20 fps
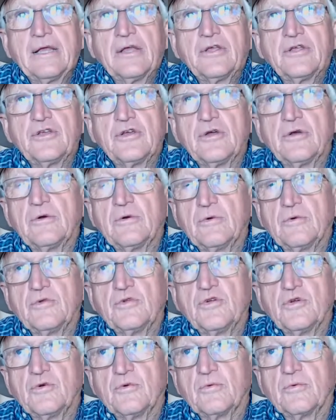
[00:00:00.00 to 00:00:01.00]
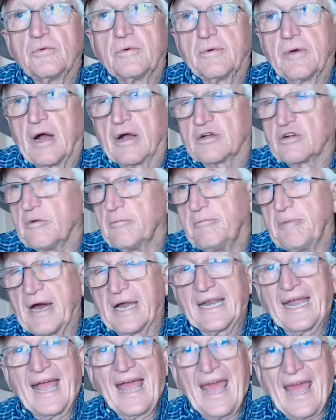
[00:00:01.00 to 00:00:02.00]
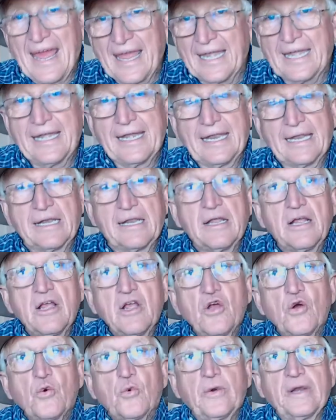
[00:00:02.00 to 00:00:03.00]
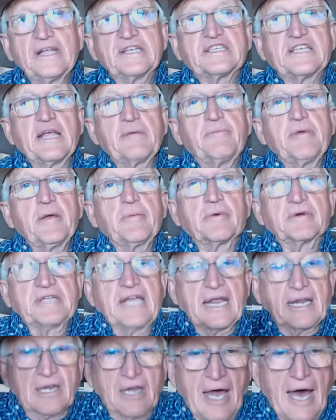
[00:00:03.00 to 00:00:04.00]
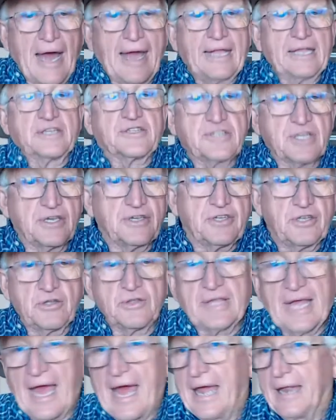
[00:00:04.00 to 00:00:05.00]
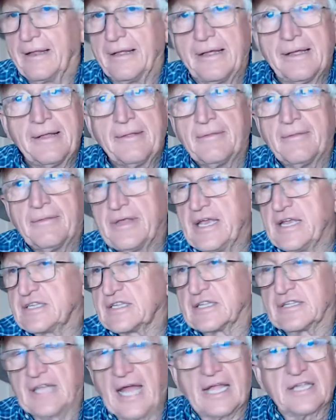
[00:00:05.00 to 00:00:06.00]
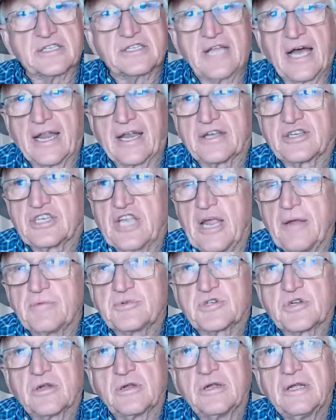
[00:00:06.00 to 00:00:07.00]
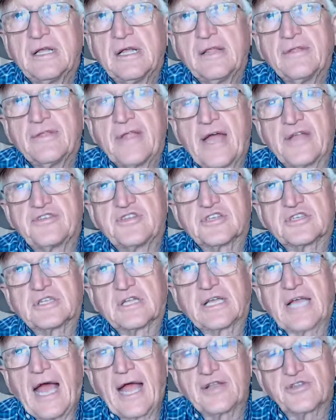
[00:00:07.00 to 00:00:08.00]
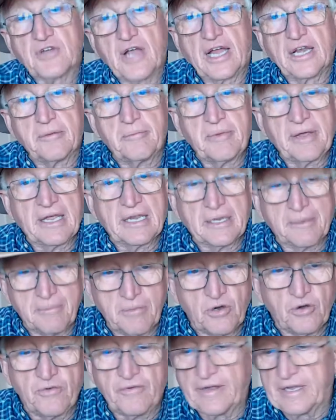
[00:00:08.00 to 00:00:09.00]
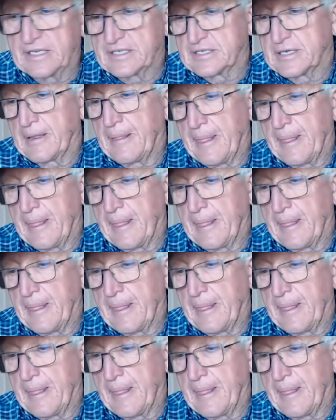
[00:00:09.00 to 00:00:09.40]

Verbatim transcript: You you Uncle Bud hated it when he seen people take lines and do that. He said, That's not a Teamster. That's just a guy trying to be in the movies.